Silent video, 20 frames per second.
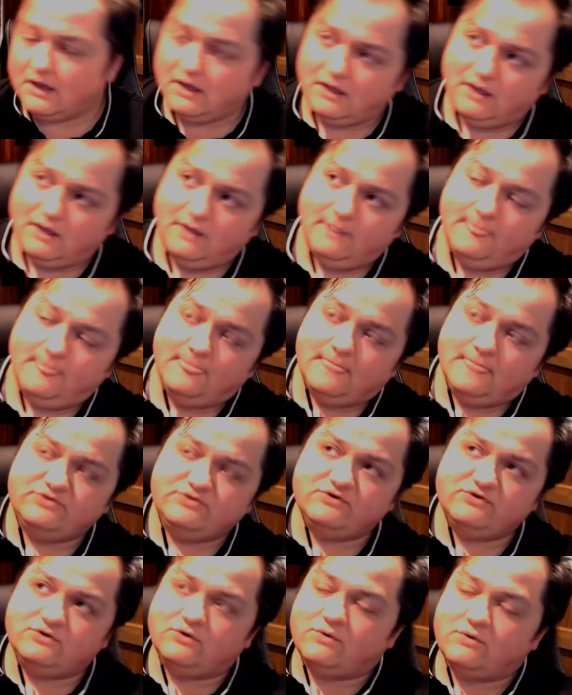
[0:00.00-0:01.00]

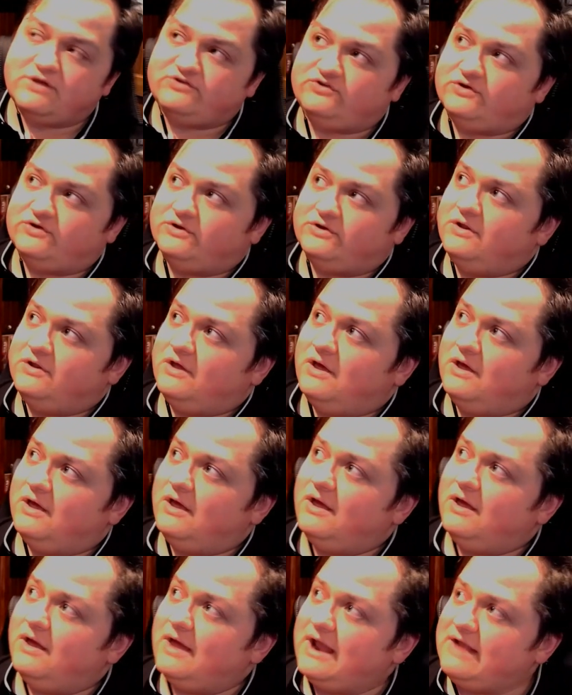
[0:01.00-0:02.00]
That's a good question.
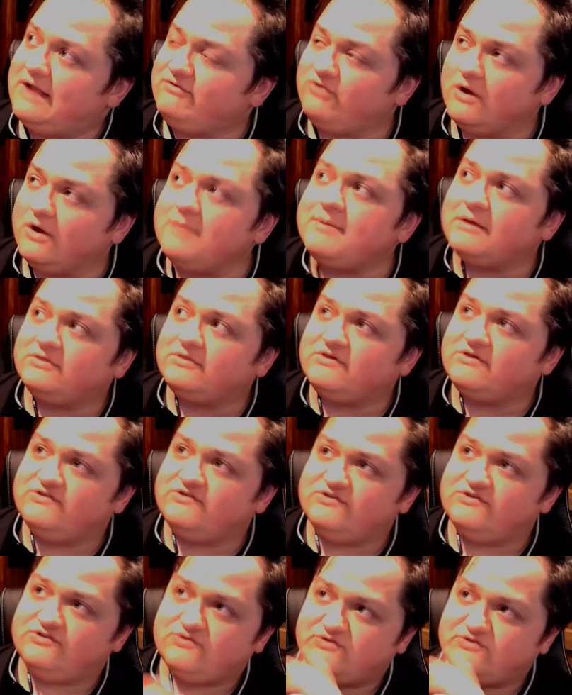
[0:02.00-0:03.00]
And I thought about
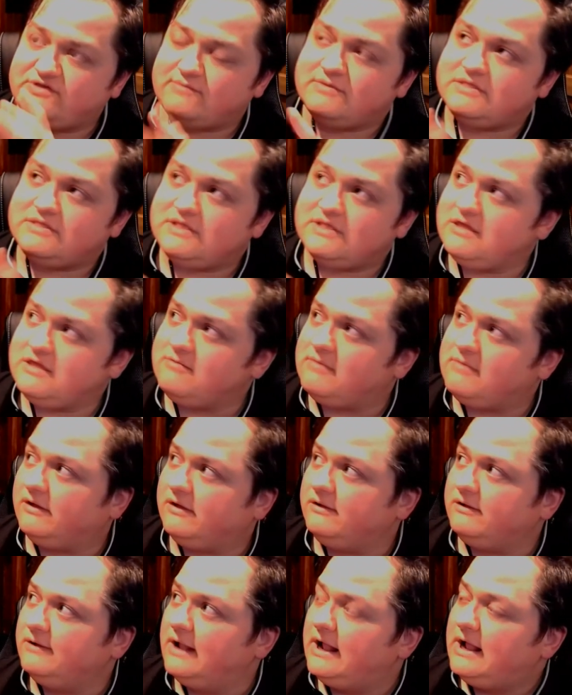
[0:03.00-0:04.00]
this since you sent me the
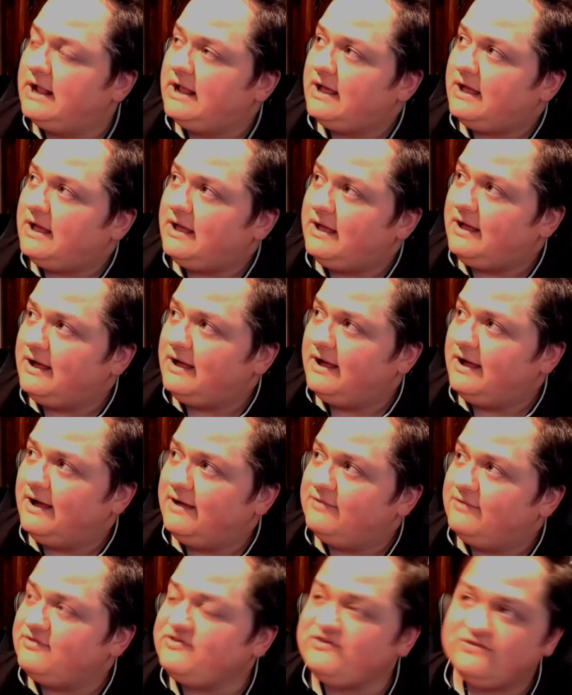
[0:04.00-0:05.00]
email.
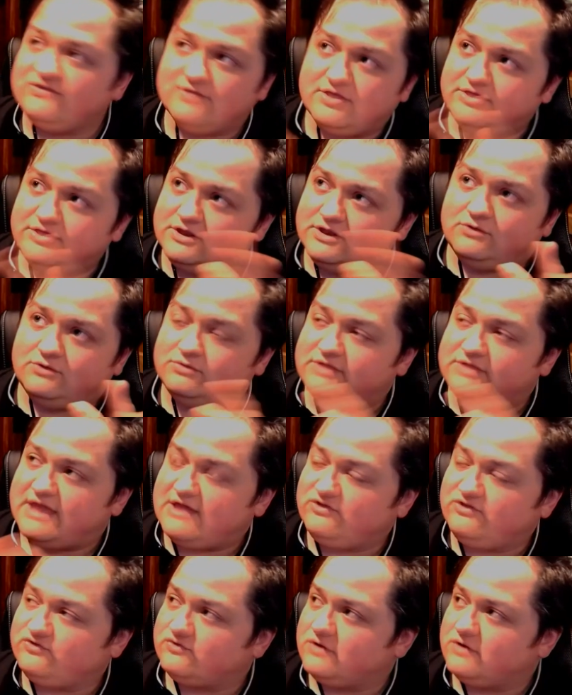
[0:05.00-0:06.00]
This has nothing to do with the
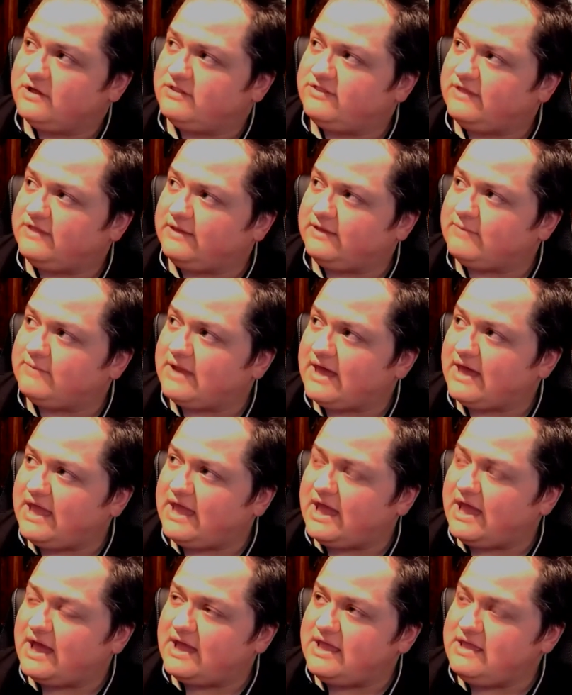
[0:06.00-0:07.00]
astronaut thing, but
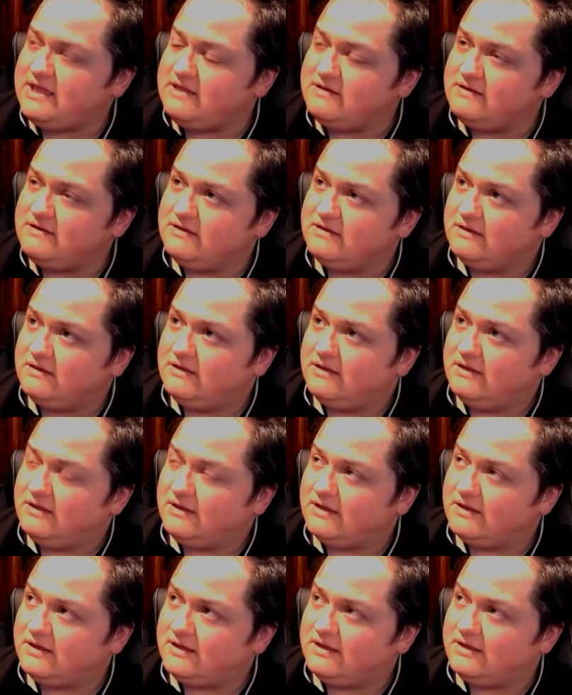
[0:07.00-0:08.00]
I
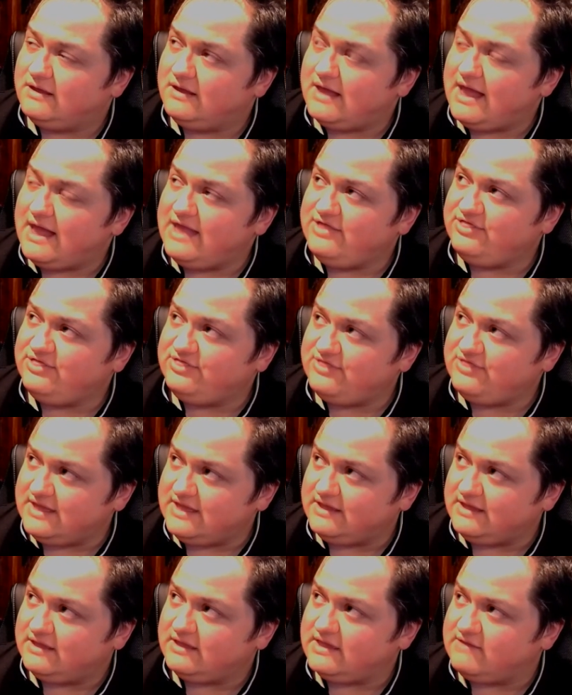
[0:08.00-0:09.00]

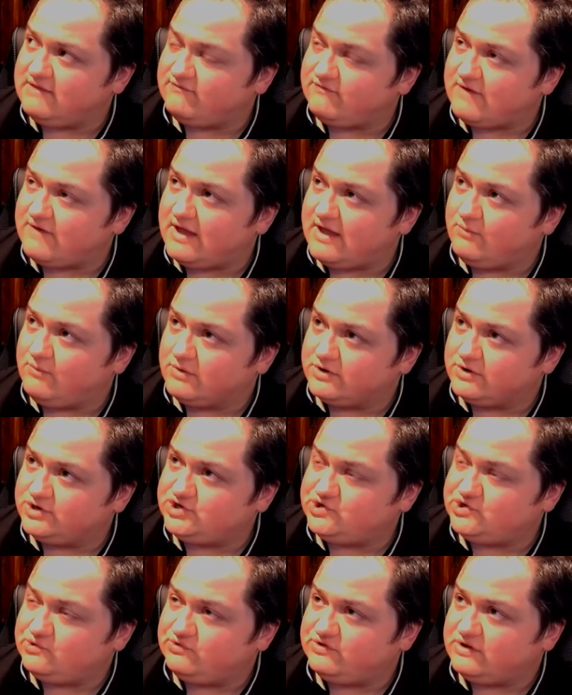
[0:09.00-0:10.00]
think if I were to
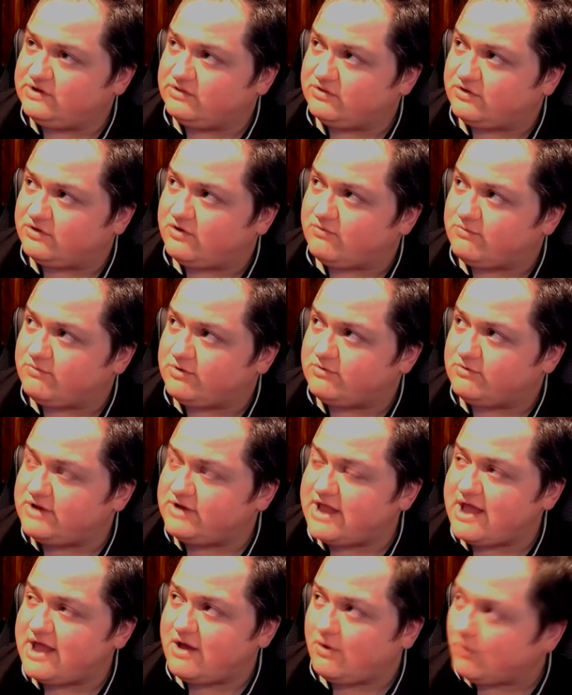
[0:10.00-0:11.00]
choose another career
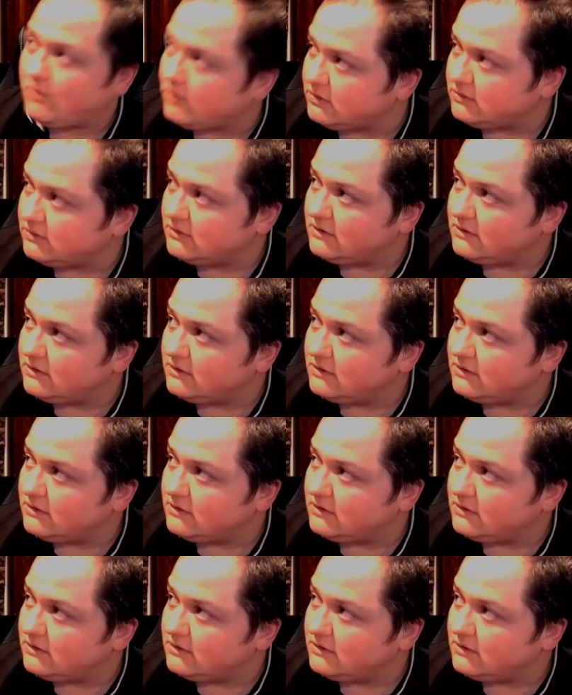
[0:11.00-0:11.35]
now,